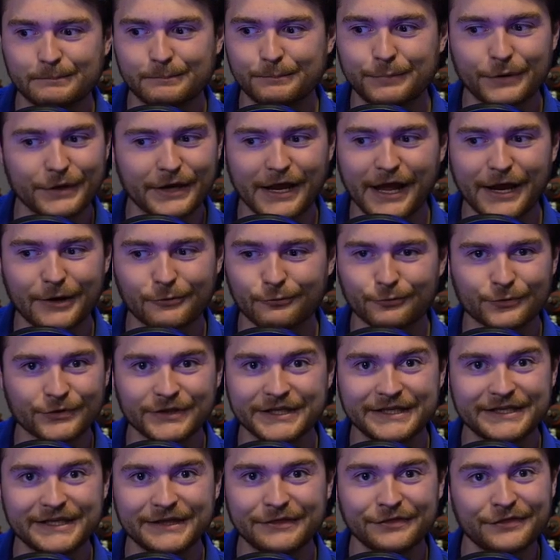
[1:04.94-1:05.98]
but I
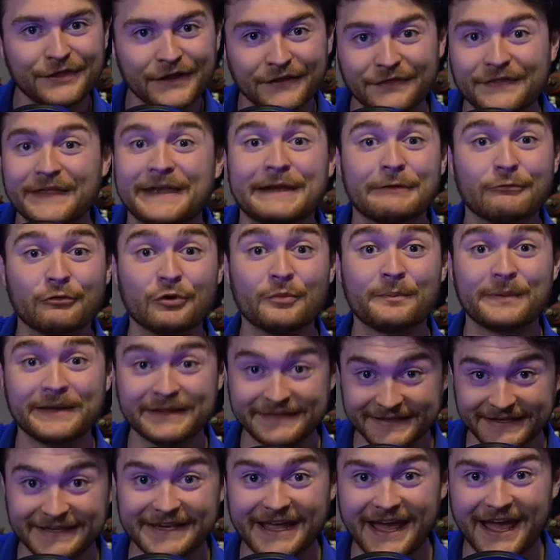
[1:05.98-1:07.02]
really didn't think that it would be
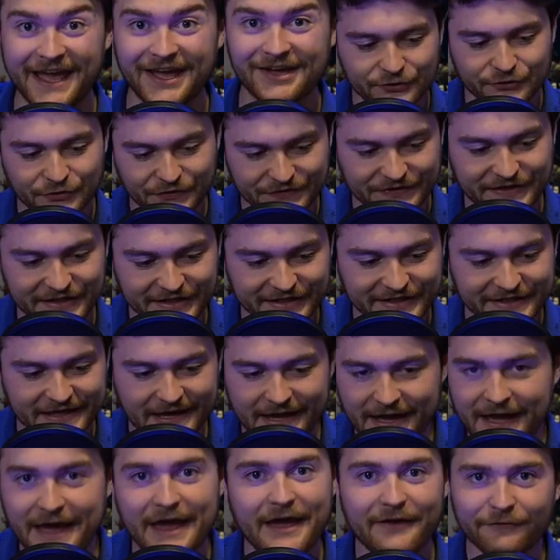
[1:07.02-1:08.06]
today. You see,
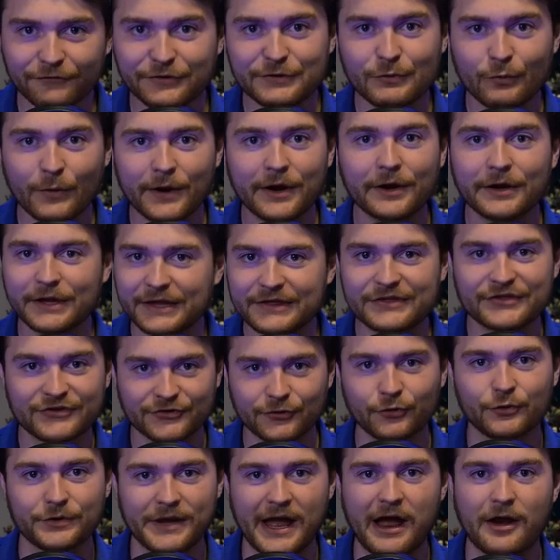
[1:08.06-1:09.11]
everywhere is
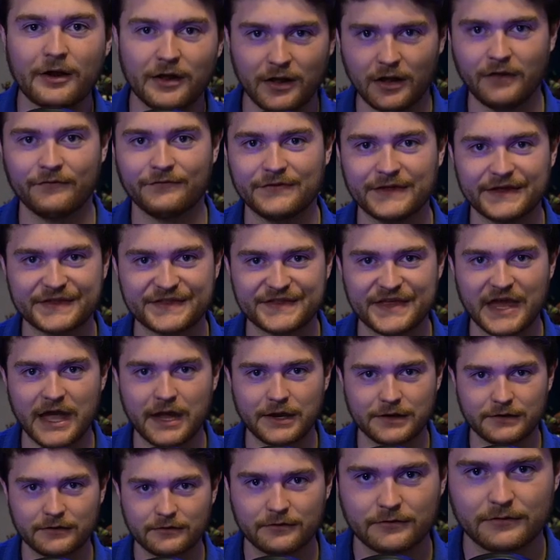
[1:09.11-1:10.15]
sold out of this
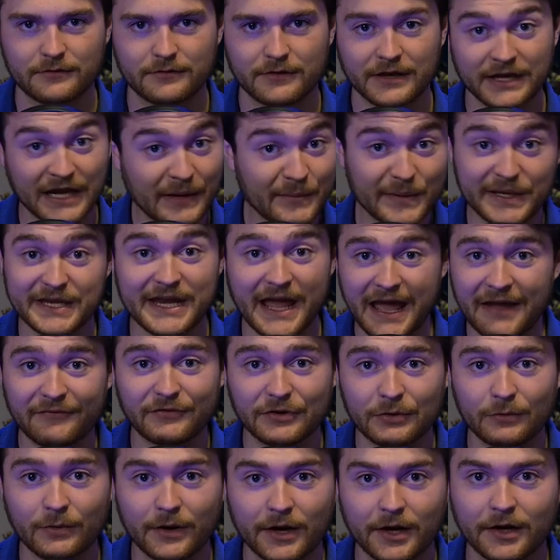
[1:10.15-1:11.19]
set. And I mean
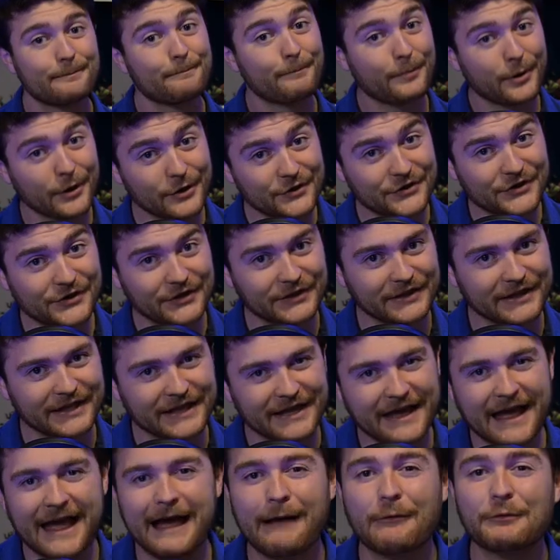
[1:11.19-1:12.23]
everywhere.
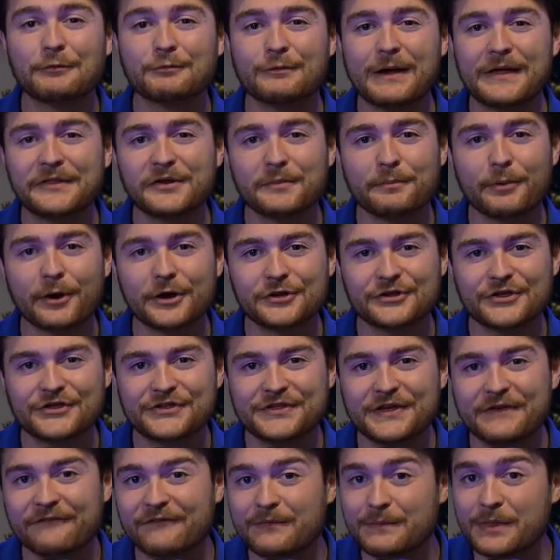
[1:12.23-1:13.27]
Personally, I would rather
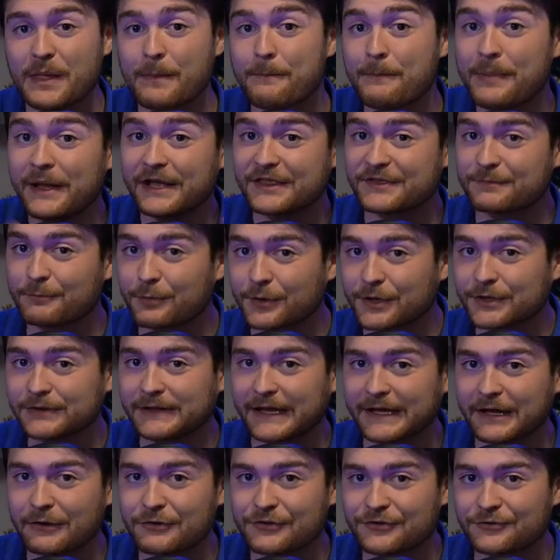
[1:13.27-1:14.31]
purchase it from the Pittsburgh
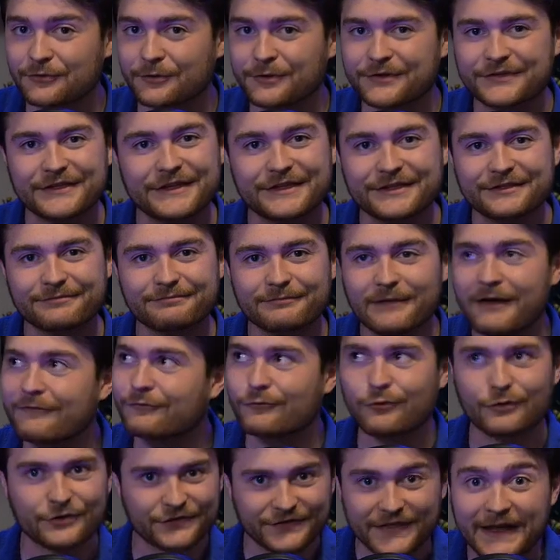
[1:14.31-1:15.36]
LEGO store since, of
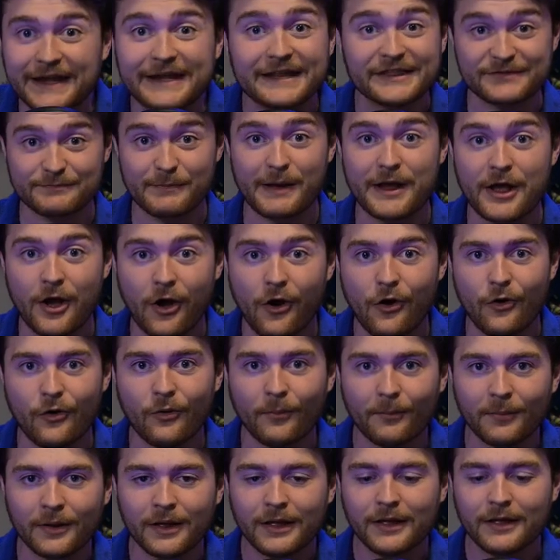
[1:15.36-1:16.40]
course, that is my
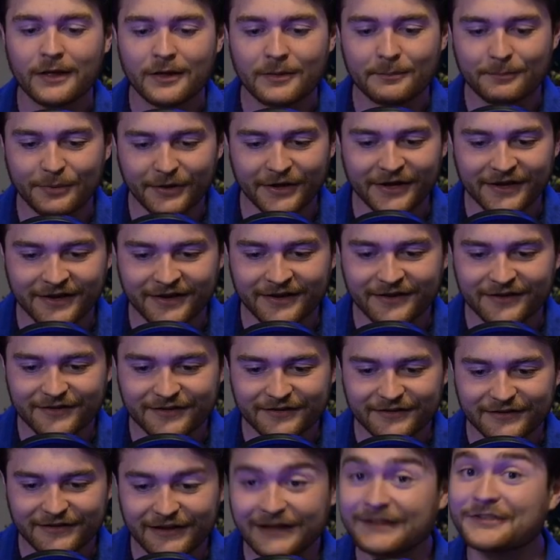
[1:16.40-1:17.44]
home, but
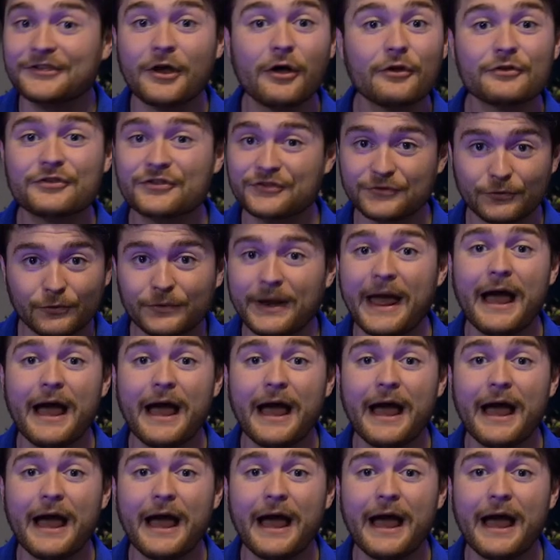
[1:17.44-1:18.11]
it's all sold